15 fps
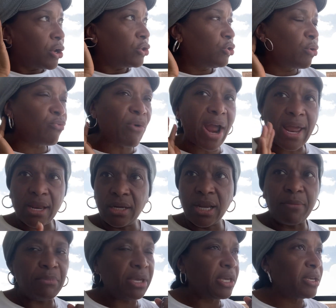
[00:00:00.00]
you're right
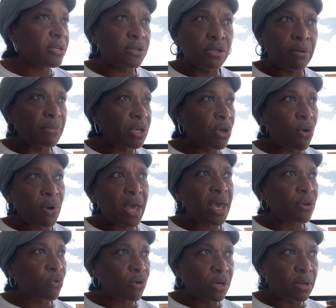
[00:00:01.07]
let me let me go
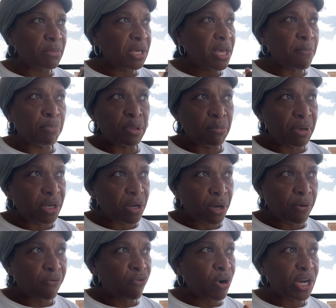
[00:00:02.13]
ahead on let me implement
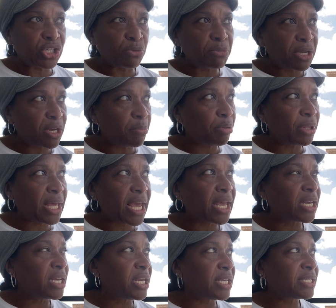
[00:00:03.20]
a regimen a
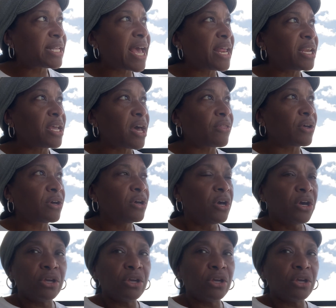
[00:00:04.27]
plan and this that and the other